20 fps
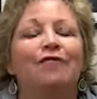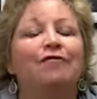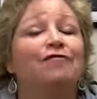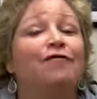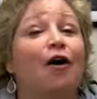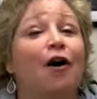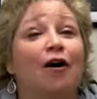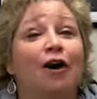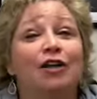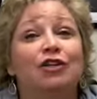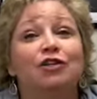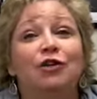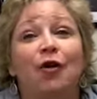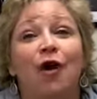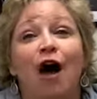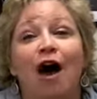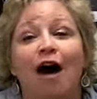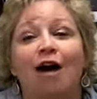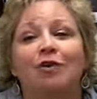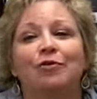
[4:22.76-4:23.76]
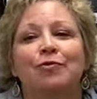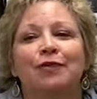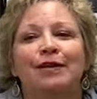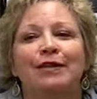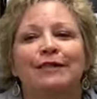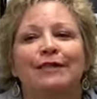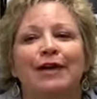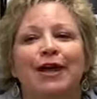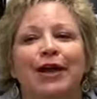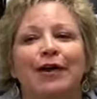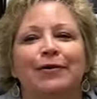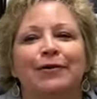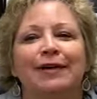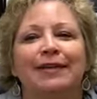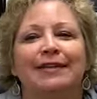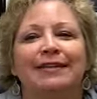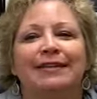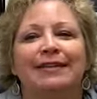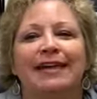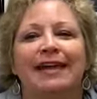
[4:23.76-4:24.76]
Varnish or aqueous
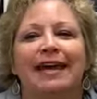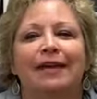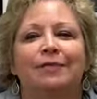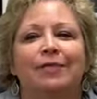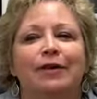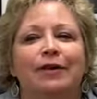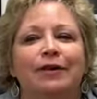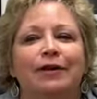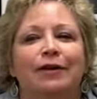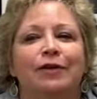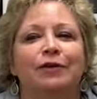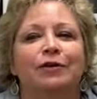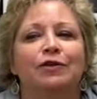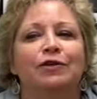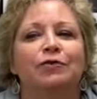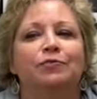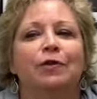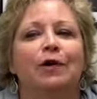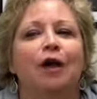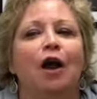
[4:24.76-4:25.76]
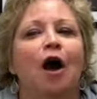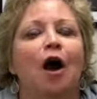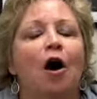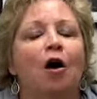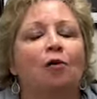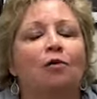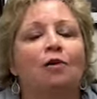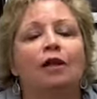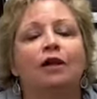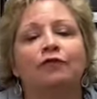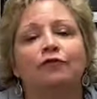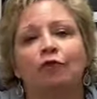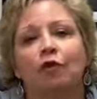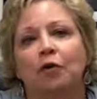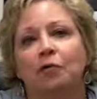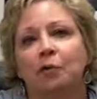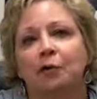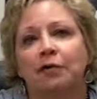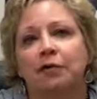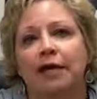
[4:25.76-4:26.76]
coatings can be used, but only for
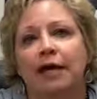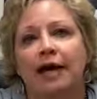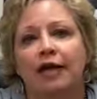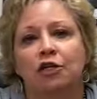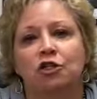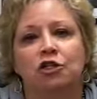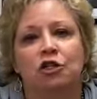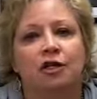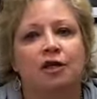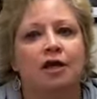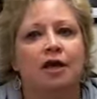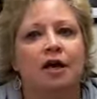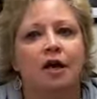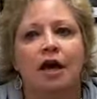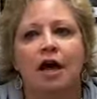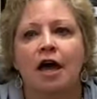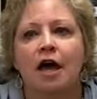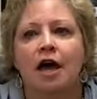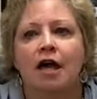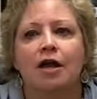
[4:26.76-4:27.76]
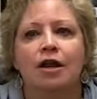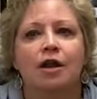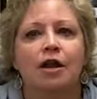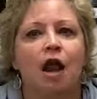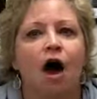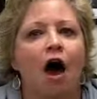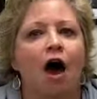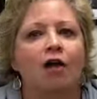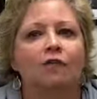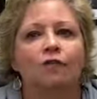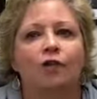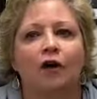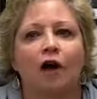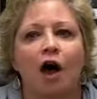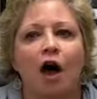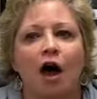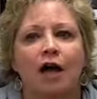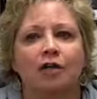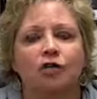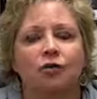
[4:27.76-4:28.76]
protection, not for
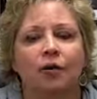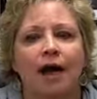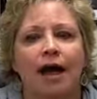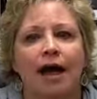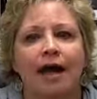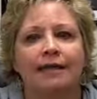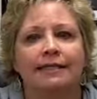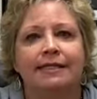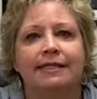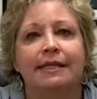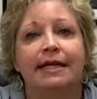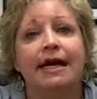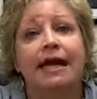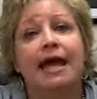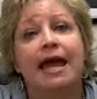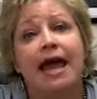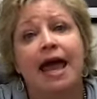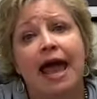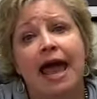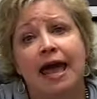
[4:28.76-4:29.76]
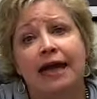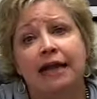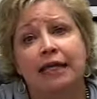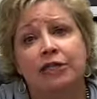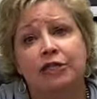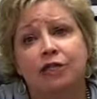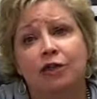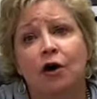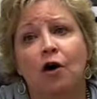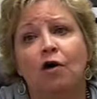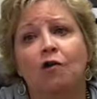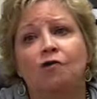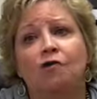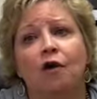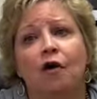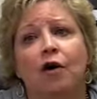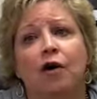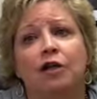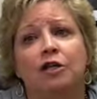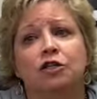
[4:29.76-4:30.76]
contrast. And a dull
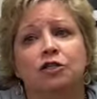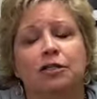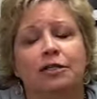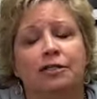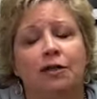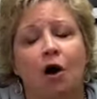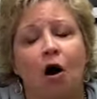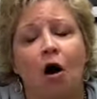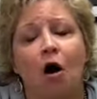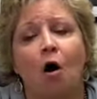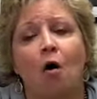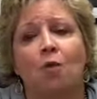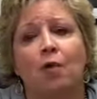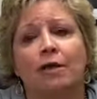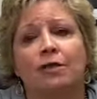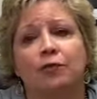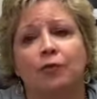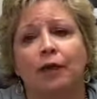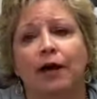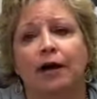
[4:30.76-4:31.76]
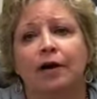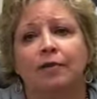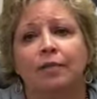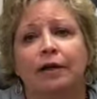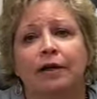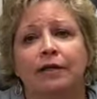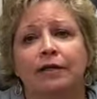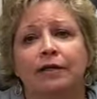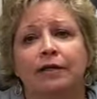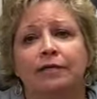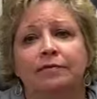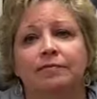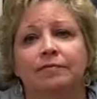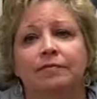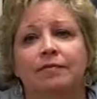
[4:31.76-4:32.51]
varnish is always recommended.